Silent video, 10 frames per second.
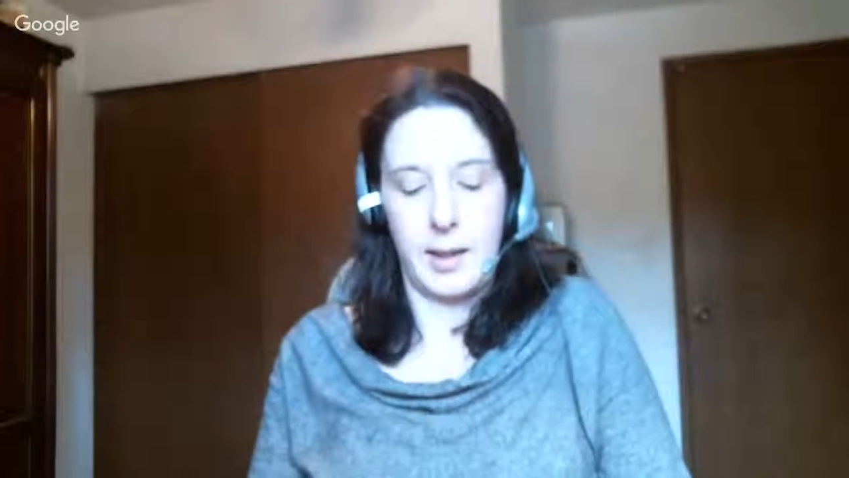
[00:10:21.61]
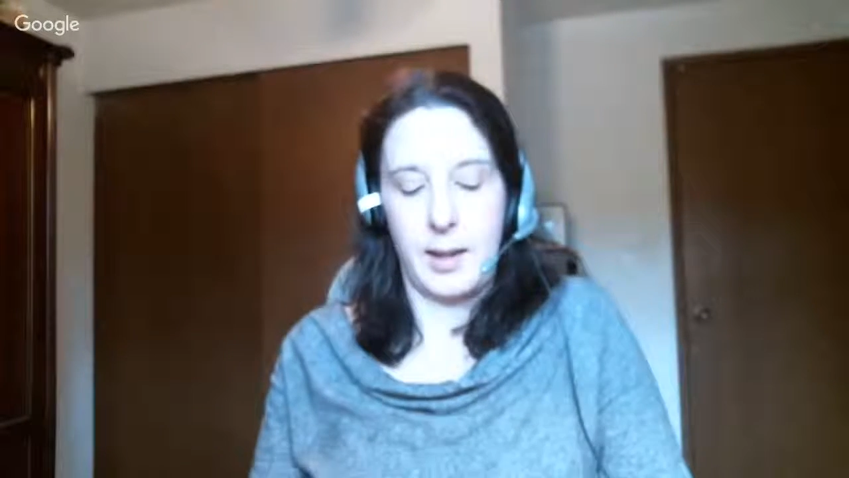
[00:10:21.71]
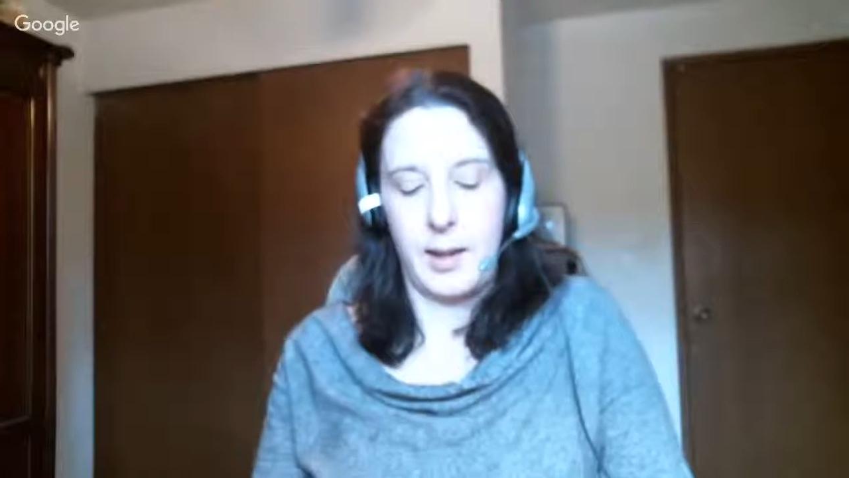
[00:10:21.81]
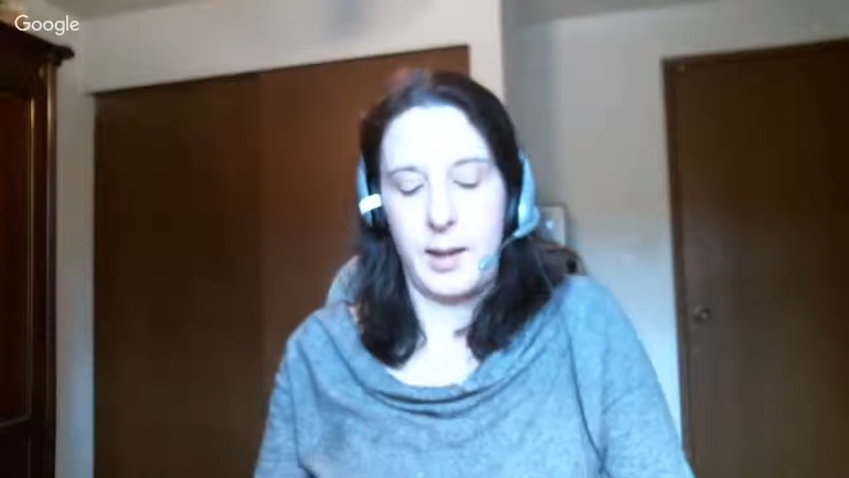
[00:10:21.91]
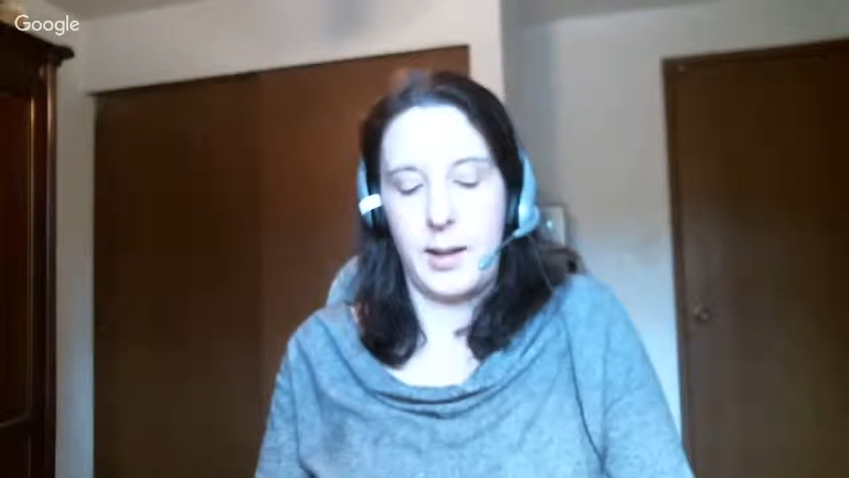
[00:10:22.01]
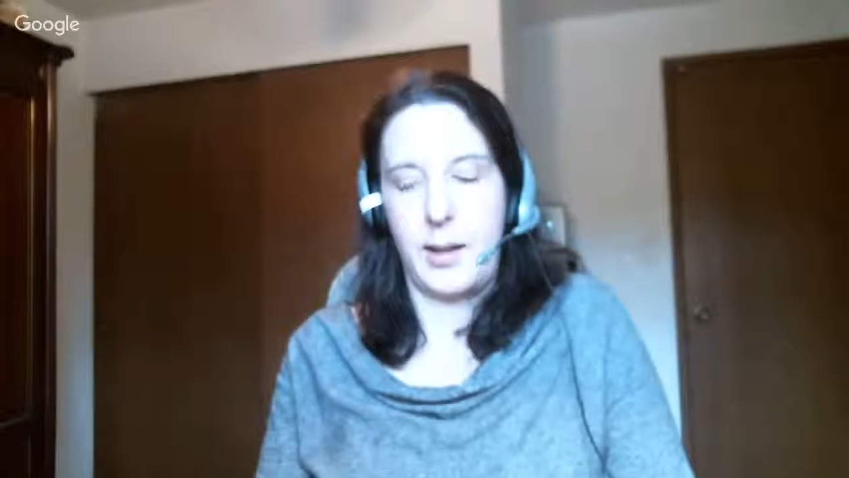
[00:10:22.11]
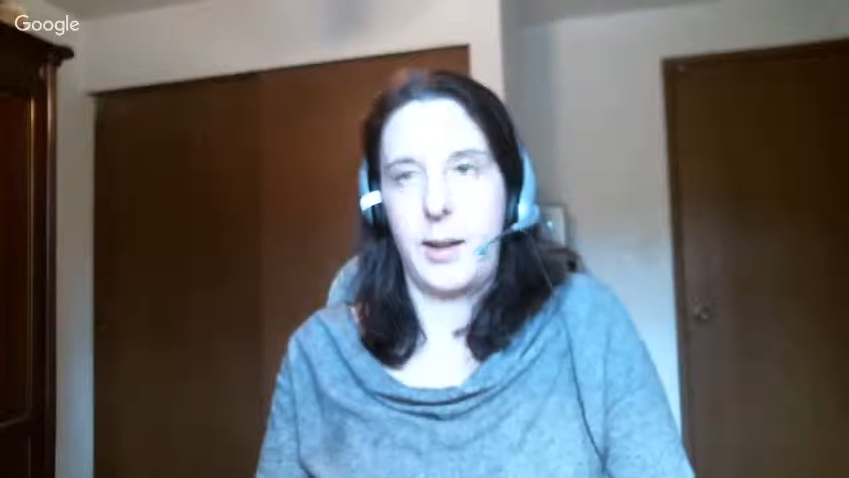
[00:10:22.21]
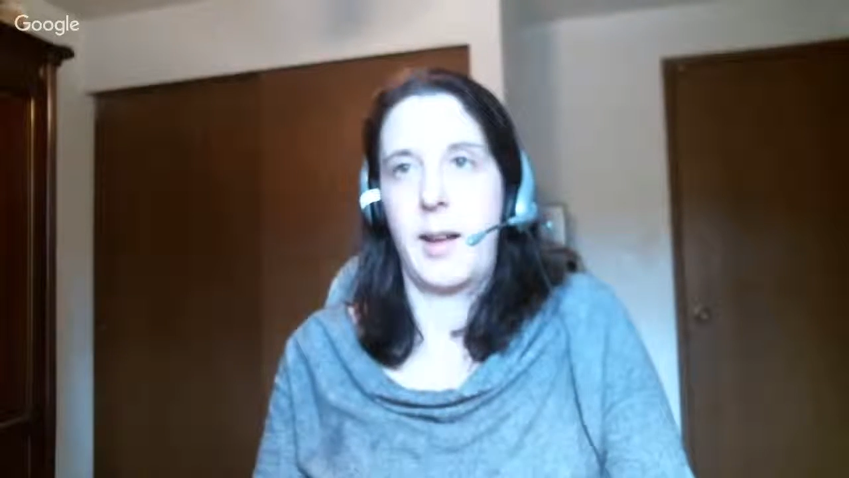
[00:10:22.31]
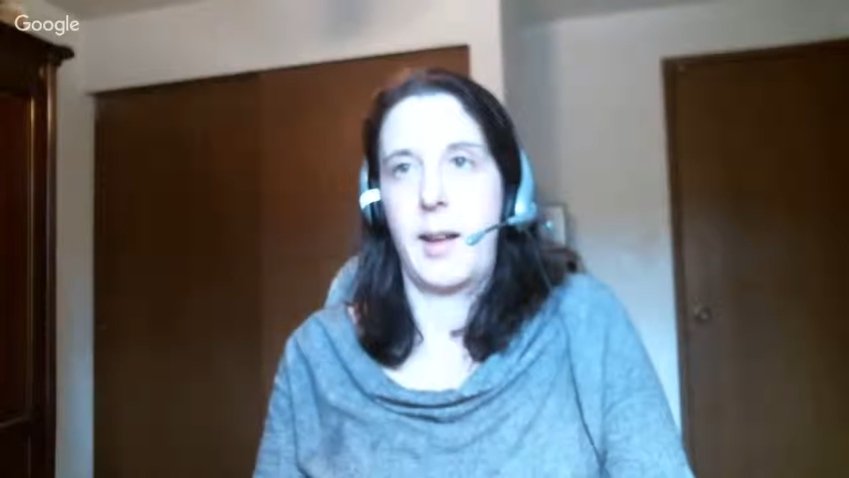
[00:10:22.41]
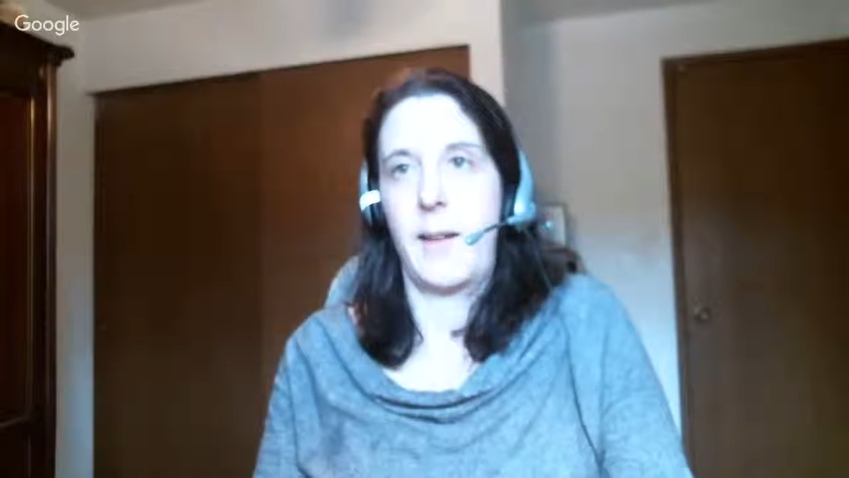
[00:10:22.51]

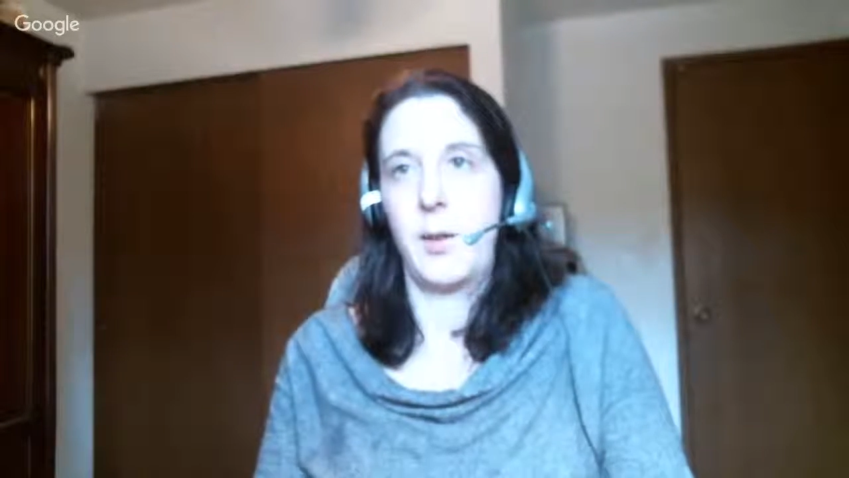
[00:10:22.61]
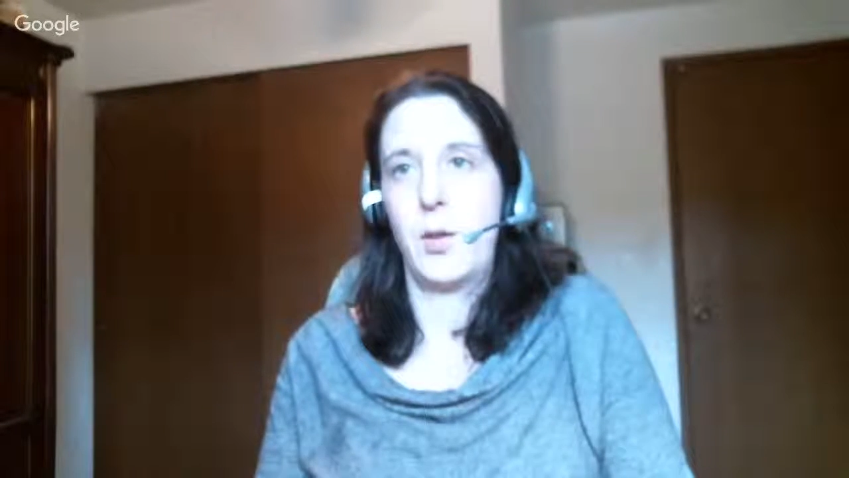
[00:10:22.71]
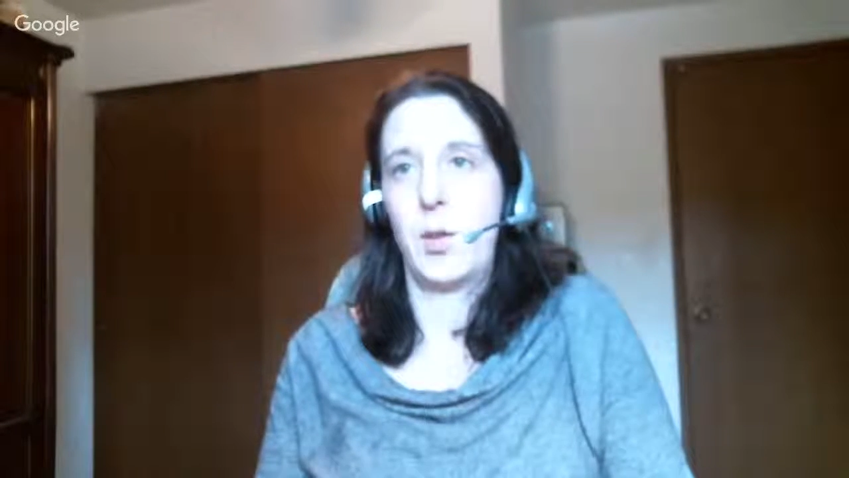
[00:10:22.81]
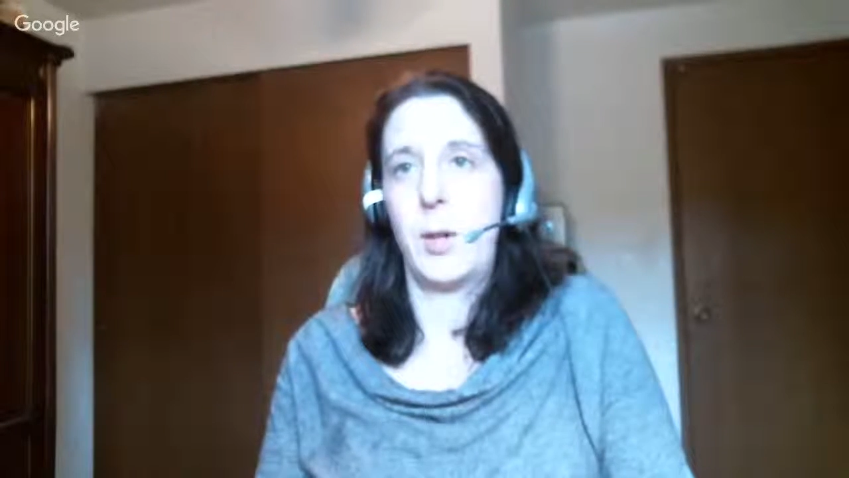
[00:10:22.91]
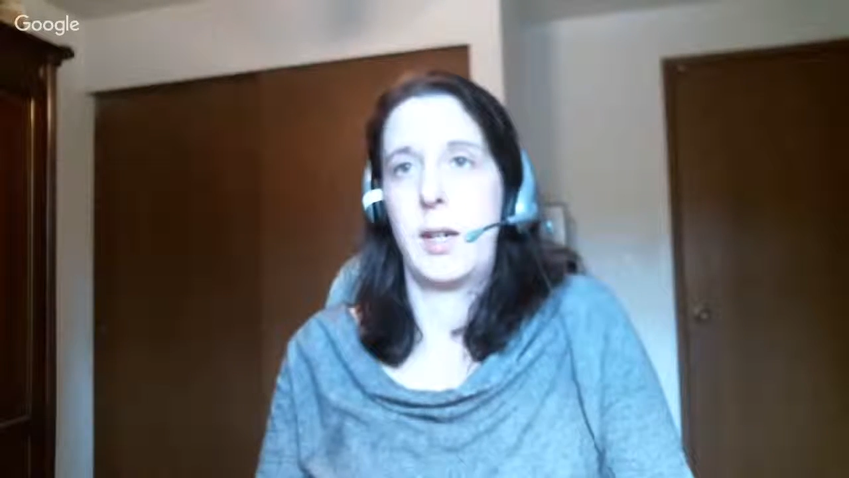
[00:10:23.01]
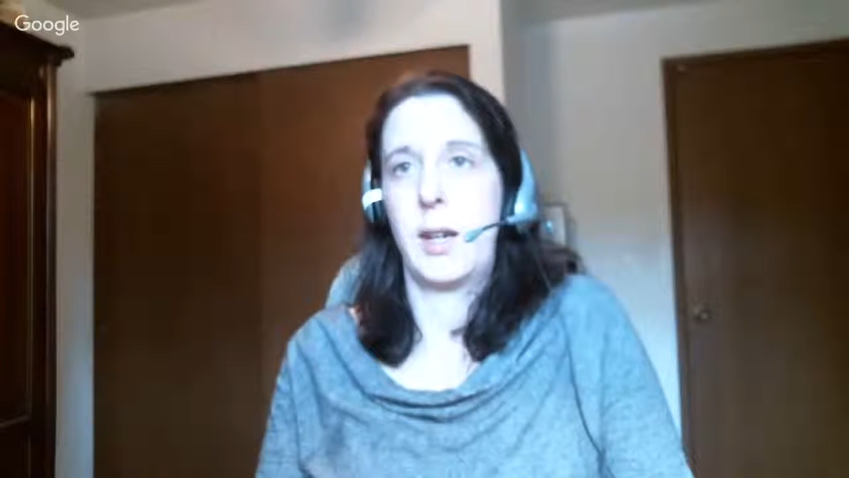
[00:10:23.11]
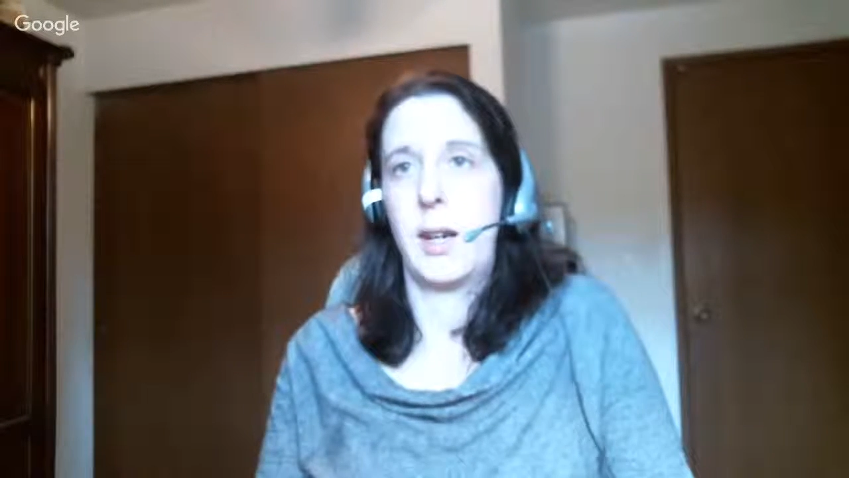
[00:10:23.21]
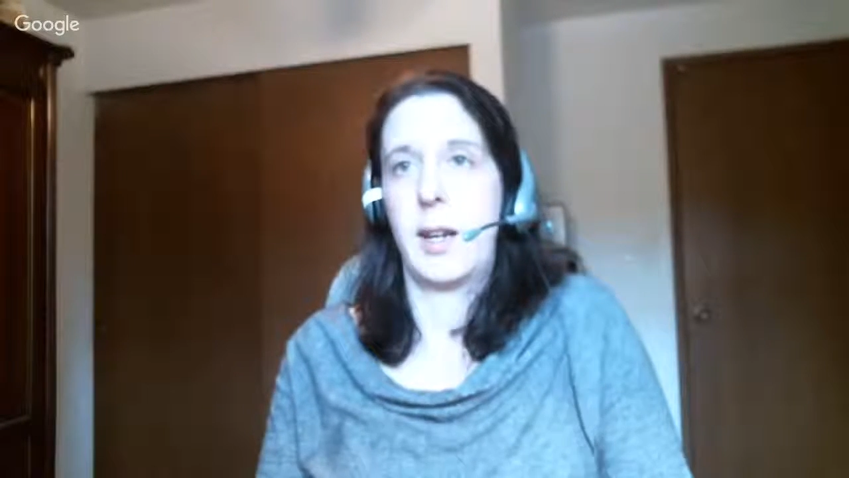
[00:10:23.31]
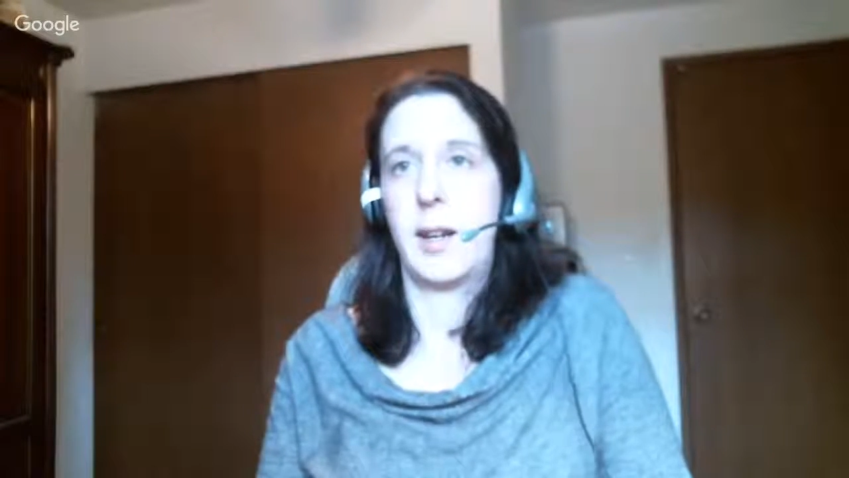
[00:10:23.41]
have you joined?